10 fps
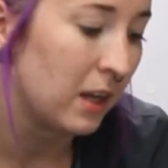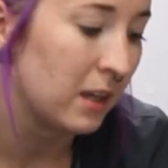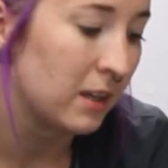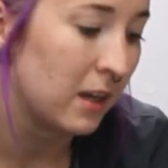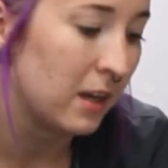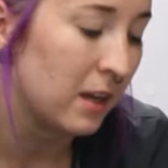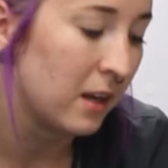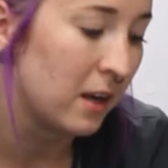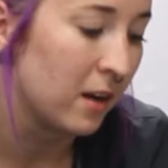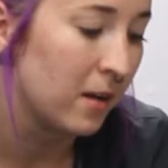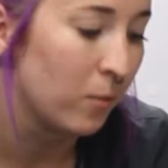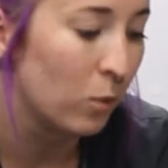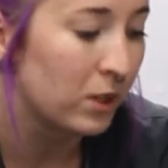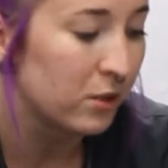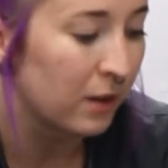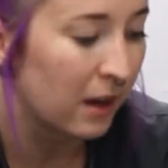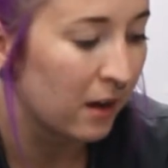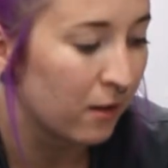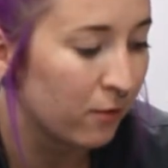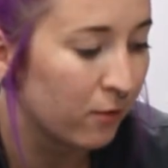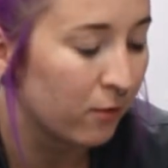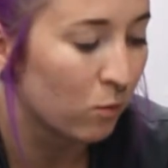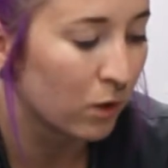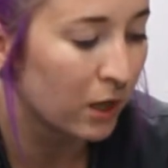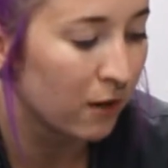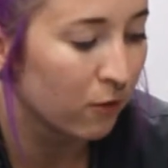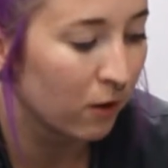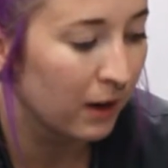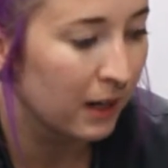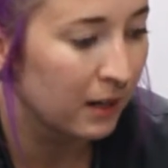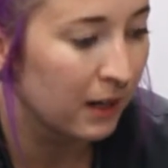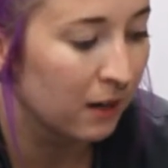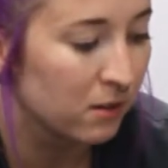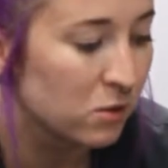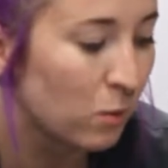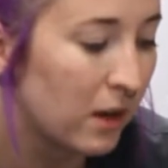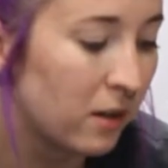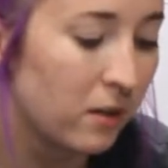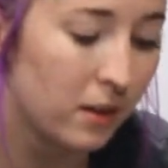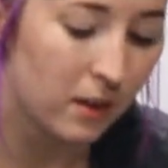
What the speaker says: And then we do have recovery here as well.